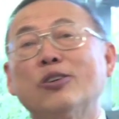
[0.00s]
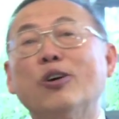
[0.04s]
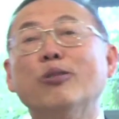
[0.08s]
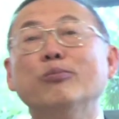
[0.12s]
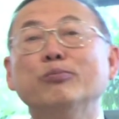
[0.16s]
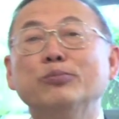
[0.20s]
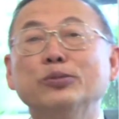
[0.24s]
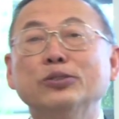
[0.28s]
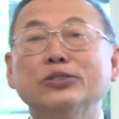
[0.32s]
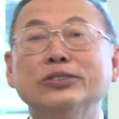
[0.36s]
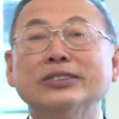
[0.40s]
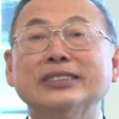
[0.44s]

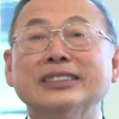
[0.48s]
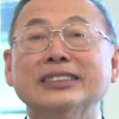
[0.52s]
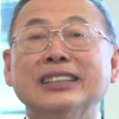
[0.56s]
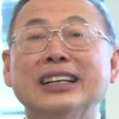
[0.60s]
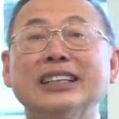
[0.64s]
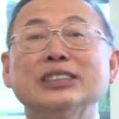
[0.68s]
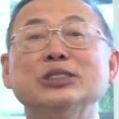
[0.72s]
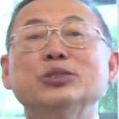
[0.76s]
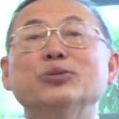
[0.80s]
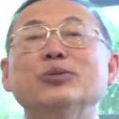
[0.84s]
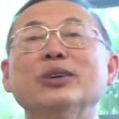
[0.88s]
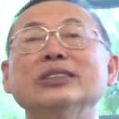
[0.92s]

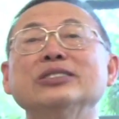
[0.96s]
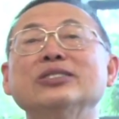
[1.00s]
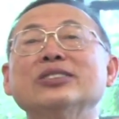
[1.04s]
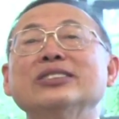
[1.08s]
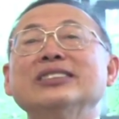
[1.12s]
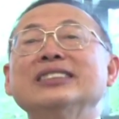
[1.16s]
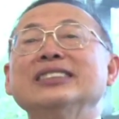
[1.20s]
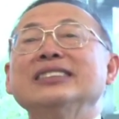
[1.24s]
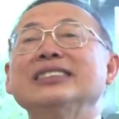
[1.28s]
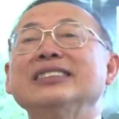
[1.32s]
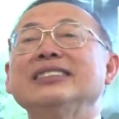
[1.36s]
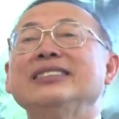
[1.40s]
computer and you want
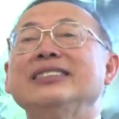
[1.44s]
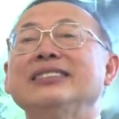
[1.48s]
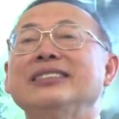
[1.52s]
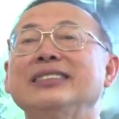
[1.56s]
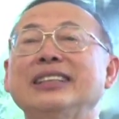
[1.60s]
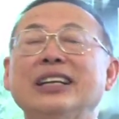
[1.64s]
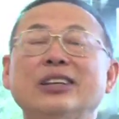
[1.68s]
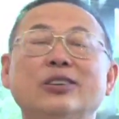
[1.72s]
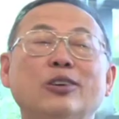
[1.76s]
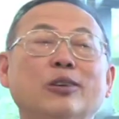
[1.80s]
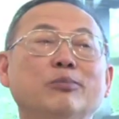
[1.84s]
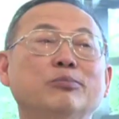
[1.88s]
to
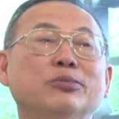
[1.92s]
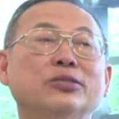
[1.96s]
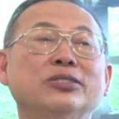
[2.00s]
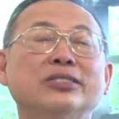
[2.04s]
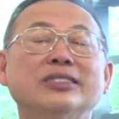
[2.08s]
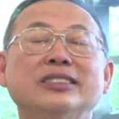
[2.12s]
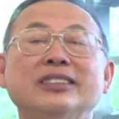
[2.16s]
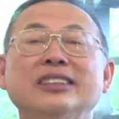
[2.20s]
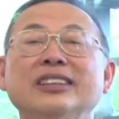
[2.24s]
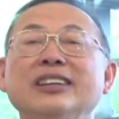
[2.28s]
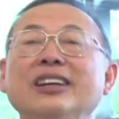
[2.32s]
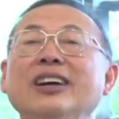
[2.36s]
take
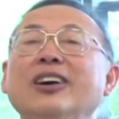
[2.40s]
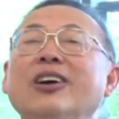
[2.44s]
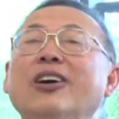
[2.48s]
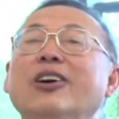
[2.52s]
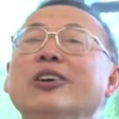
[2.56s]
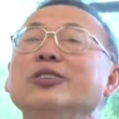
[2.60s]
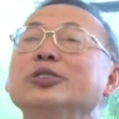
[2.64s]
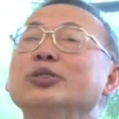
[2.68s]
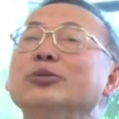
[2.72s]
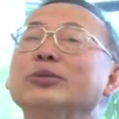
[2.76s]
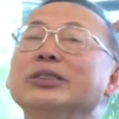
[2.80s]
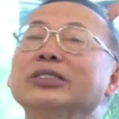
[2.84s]
computer,
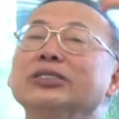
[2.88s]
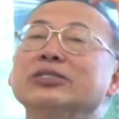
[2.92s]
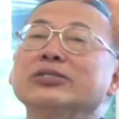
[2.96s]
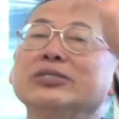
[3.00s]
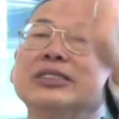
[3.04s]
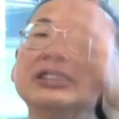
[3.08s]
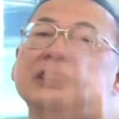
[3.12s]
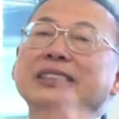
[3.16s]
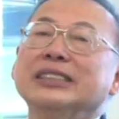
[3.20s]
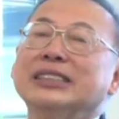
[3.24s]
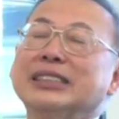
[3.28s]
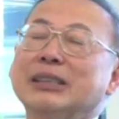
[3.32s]
or you want
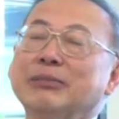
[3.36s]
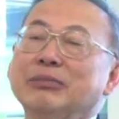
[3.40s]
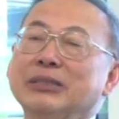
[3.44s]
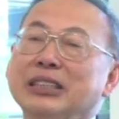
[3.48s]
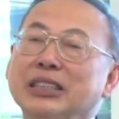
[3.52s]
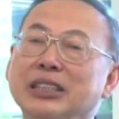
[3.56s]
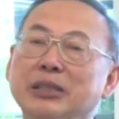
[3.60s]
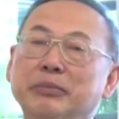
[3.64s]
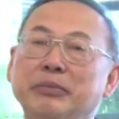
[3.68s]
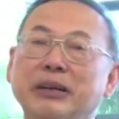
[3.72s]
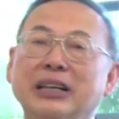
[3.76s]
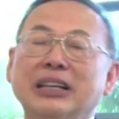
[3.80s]
to learn
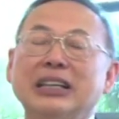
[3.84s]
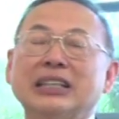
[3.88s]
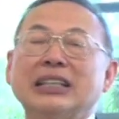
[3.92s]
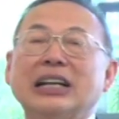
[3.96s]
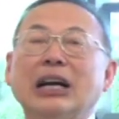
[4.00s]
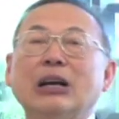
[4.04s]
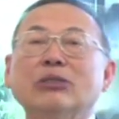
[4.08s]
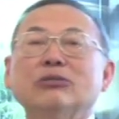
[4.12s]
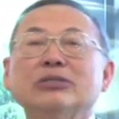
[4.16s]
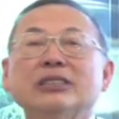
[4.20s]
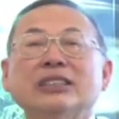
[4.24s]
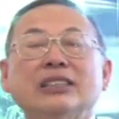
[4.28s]
something about
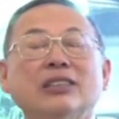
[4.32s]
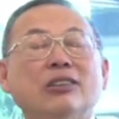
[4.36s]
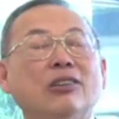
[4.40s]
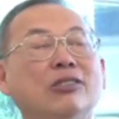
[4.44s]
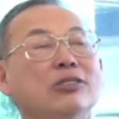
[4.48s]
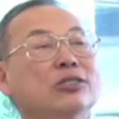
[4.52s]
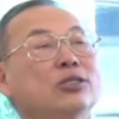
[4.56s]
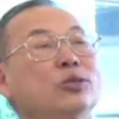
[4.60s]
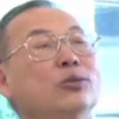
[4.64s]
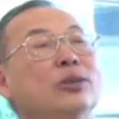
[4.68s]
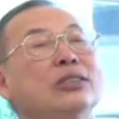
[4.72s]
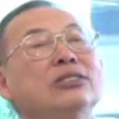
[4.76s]
accounting,
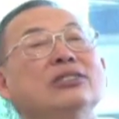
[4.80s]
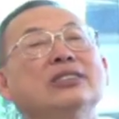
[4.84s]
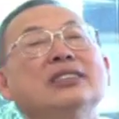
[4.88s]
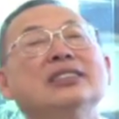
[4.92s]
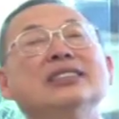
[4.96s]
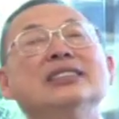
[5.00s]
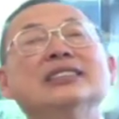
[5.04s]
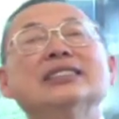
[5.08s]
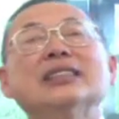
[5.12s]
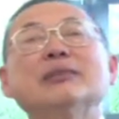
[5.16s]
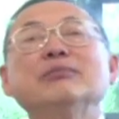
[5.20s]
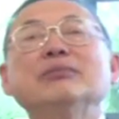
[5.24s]
or you want to
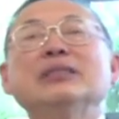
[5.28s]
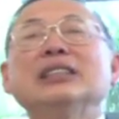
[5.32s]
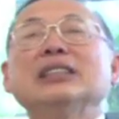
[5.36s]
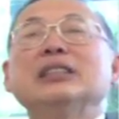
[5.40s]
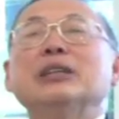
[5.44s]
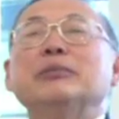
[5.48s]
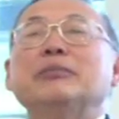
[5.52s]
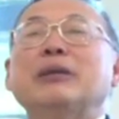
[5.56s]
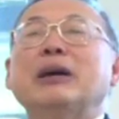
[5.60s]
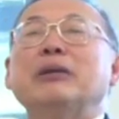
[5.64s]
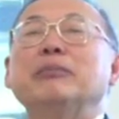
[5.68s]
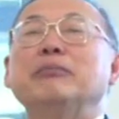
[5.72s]
learn
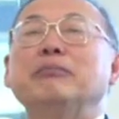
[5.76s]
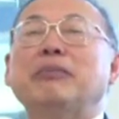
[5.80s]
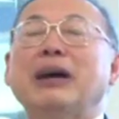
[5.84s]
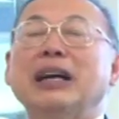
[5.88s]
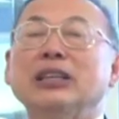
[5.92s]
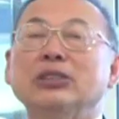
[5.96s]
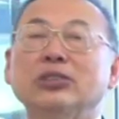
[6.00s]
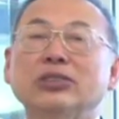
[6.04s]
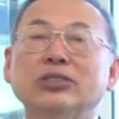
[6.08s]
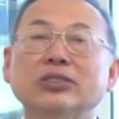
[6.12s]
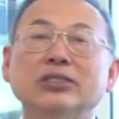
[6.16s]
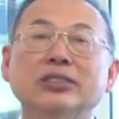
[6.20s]
something about
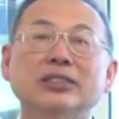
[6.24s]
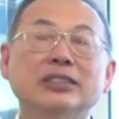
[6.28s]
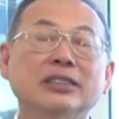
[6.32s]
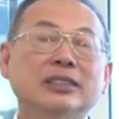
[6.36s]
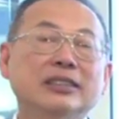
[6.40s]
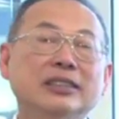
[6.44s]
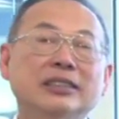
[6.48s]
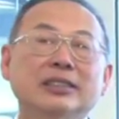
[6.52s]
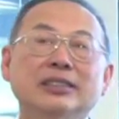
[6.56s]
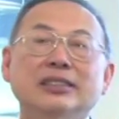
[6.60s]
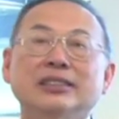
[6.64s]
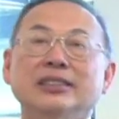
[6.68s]

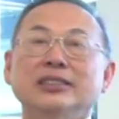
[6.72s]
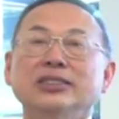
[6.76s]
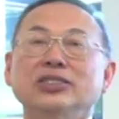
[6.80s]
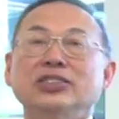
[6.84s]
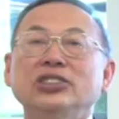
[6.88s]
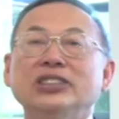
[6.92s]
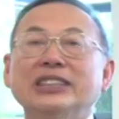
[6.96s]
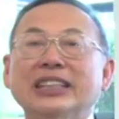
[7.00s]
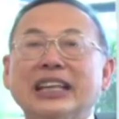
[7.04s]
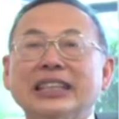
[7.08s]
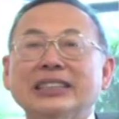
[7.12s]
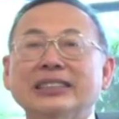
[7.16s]

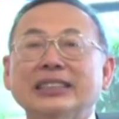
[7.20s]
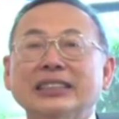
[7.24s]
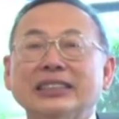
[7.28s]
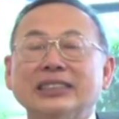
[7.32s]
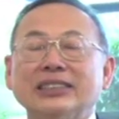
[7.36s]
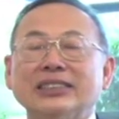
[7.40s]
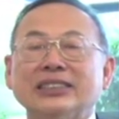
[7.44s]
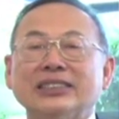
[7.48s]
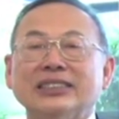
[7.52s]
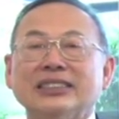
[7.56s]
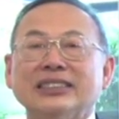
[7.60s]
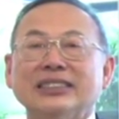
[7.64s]

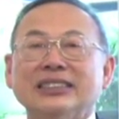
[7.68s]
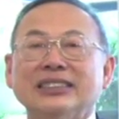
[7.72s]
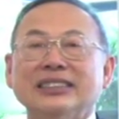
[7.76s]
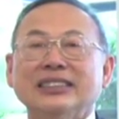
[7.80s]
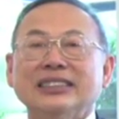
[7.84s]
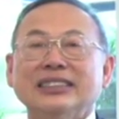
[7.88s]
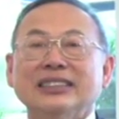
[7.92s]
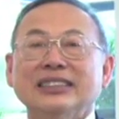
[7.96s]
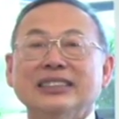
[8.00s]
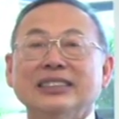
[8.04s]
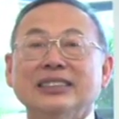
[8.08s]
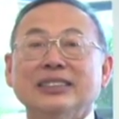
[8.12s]
biogenetics
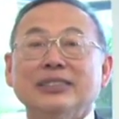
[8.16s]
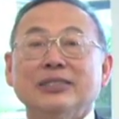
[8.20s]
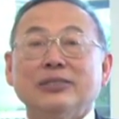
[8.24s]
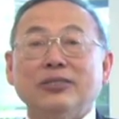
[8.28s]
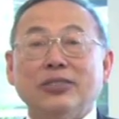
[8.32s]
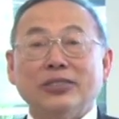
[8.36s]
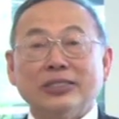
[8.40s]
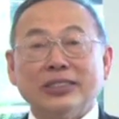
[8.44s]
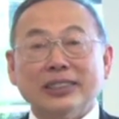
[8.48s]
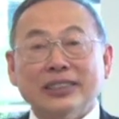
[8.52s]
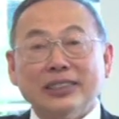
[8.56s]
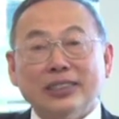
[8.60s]

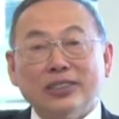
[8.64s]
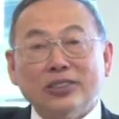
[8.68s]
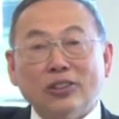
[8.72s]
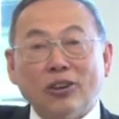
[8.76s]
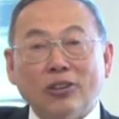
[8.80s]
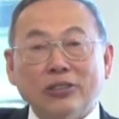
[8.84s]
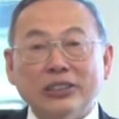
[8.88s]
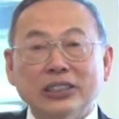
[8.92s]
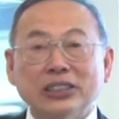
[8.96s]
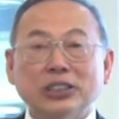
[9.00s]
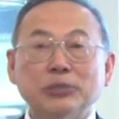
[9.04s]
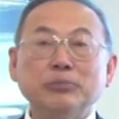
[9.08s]
for the
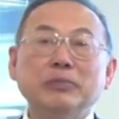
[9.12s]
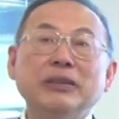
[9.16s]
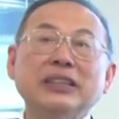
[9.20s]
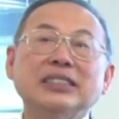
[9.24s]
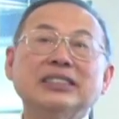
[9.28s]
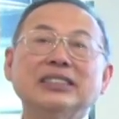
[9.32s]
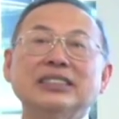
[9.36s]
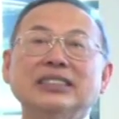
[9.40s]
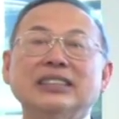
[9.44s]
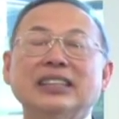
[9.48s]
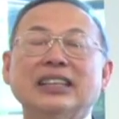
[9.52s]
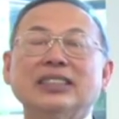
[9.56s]

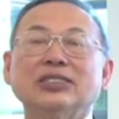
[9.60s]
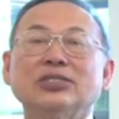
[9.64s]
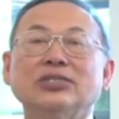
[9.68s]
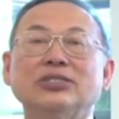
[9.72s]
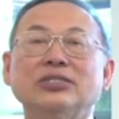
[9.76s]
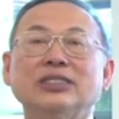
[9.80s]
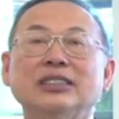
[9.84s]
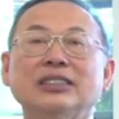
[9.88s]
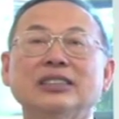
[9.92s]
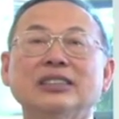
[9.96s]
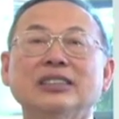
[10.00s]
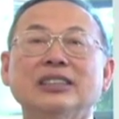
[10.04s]
knowledge-based
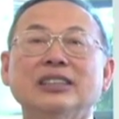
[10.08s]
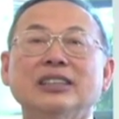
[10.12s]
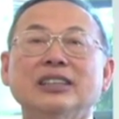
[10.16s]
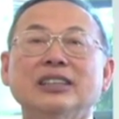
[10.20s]
industry,